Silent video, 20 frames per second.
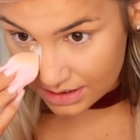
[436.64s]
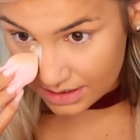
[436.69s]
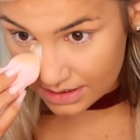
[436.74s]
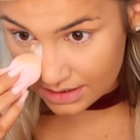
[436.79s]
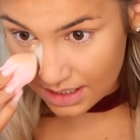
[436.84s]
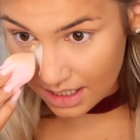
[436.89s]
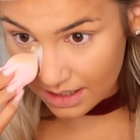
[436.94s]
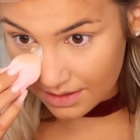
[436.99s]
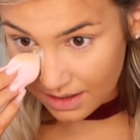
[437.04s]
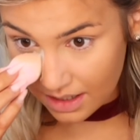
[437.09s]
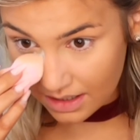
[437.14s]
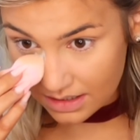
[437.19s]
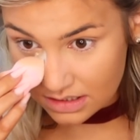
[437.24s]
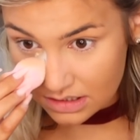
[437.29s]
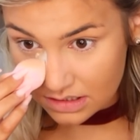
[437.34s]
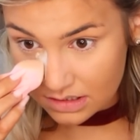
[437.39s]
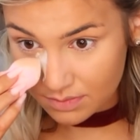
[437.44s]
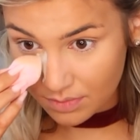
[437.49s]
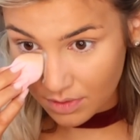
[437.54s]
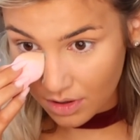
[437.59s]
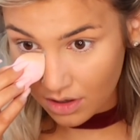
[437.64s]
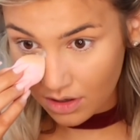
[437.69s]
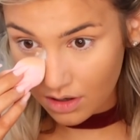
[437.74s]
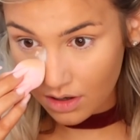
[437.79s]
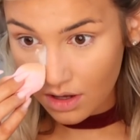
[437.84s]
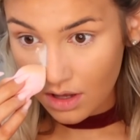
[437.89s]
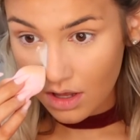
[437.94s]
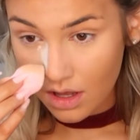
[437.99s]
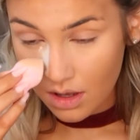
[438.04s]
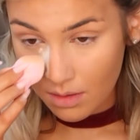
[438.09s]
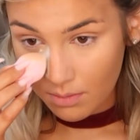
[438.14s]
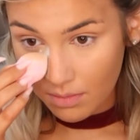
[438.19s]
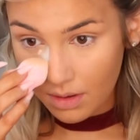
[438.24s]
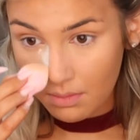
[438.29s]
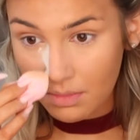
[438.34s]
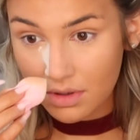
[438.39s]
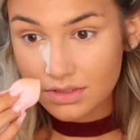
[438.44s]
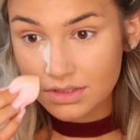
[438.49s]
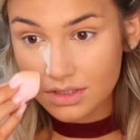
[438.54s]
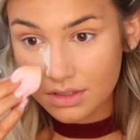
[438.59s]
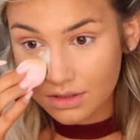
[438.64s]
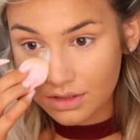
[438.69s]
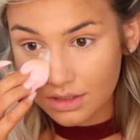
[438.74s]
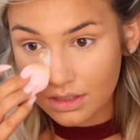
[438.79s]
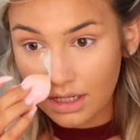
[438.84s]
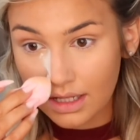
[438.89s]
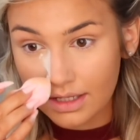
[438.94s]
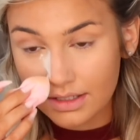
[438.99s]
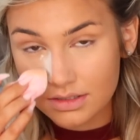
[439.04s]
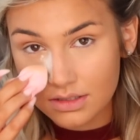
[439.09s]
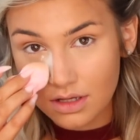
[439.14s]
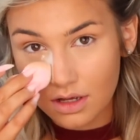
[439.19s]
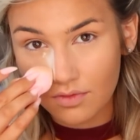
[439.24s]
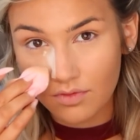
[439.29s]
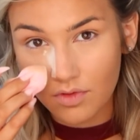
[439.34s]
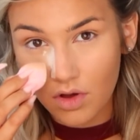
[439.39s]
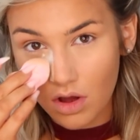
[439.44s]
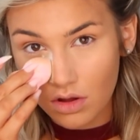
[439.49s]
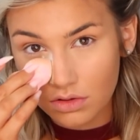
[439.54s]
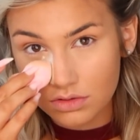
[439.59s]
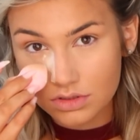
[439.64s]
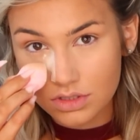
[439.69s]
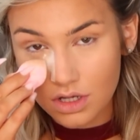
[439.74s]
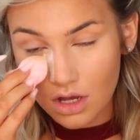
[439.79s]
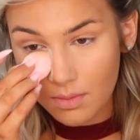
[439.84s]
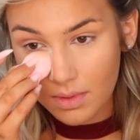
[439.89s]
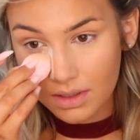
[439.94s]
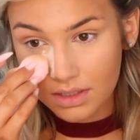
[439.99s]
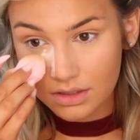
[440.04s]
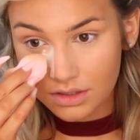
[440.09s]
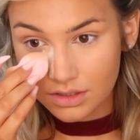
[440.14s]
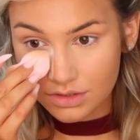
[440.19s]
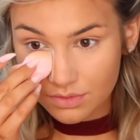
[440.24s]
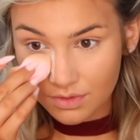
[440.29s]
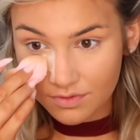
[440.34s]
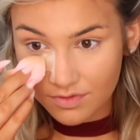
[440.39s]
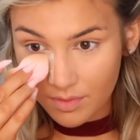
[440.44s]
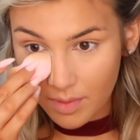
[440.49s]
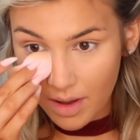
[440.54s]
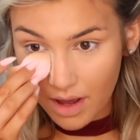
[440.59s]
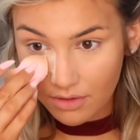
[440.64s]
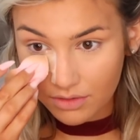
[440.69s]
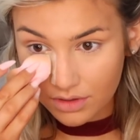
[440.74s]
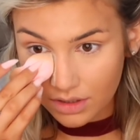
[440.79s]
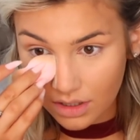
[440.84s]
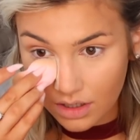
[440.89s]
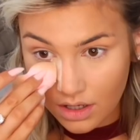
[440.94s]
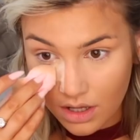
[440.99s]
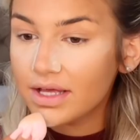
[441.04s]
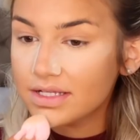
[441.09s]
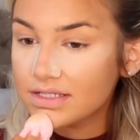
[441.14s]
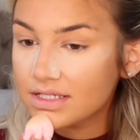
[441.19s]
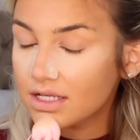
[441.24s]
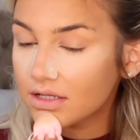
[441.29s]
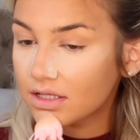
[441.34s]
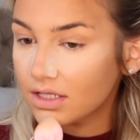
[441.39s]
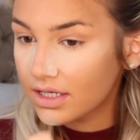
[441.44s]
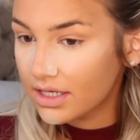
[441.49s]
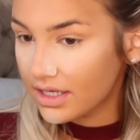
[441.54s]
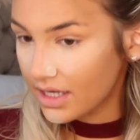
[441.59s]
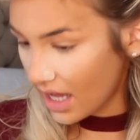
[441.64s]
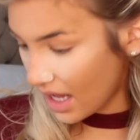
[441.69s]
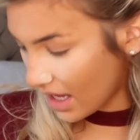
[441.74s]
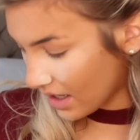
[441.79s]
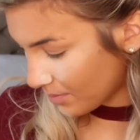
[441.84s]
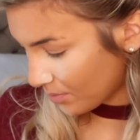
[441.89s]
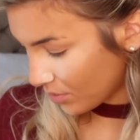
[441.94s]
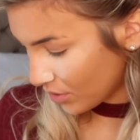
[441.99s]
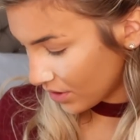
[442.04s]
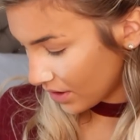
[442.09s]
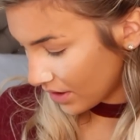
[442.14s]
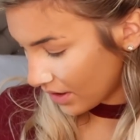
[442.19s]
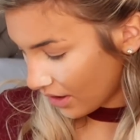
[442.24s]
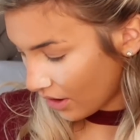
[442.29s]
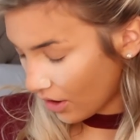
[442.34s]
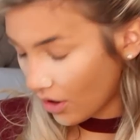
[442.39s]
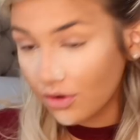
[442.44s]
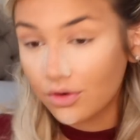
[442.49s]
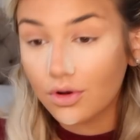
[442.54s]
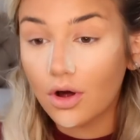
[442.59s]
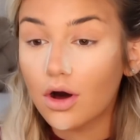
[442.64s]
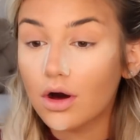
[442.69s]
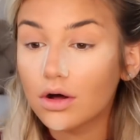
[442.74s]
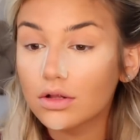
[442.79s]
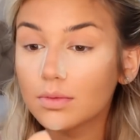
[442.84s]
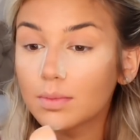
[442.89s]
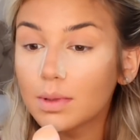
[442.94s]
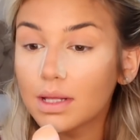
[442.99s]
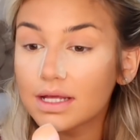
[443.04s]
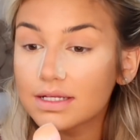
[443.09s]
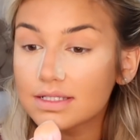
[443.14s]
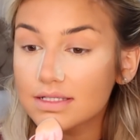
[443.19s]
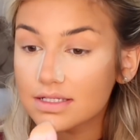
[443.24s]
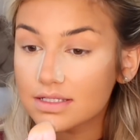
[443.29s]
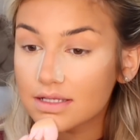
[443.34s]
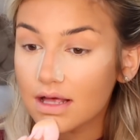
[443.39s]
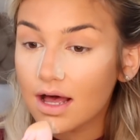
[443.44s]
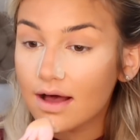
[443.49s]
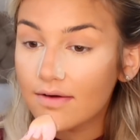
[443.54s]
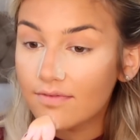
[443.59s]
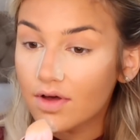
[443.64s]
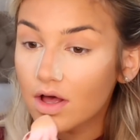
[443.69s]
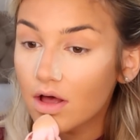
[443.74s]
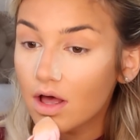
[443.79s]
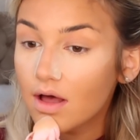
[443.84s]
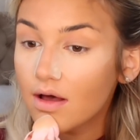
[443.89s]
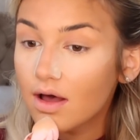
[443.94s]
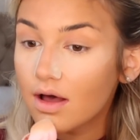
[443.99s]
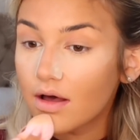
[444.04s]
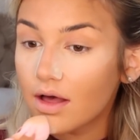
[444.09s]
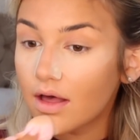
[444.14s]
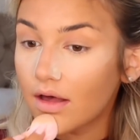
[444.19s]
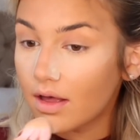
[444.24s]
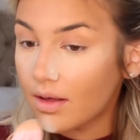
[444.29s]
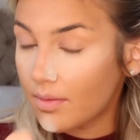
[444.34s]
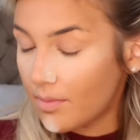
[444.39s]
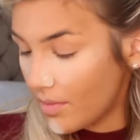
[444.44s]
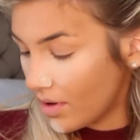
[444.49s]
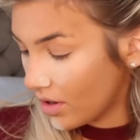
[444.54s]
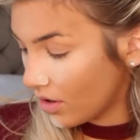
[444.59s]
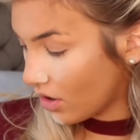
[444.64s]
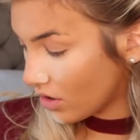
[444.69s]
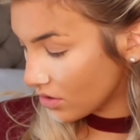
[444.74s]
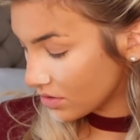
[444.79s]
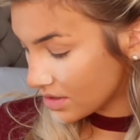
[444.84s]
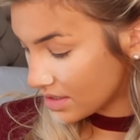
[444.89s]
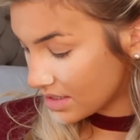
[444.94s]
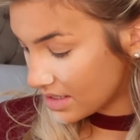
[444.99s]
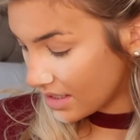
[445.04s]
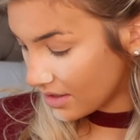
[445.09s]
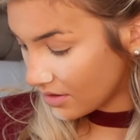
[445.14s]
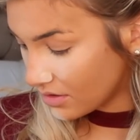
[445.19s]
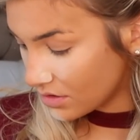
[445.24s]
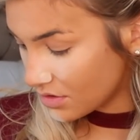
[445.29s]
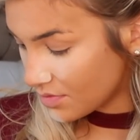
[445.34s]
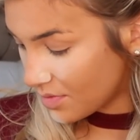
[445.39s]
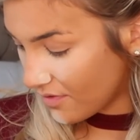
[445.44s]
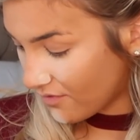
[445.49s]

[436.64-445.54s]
set that spot, but I'm also gonna like sort of contour my nose with the powder. Basically, I put it on all the places that I've concealed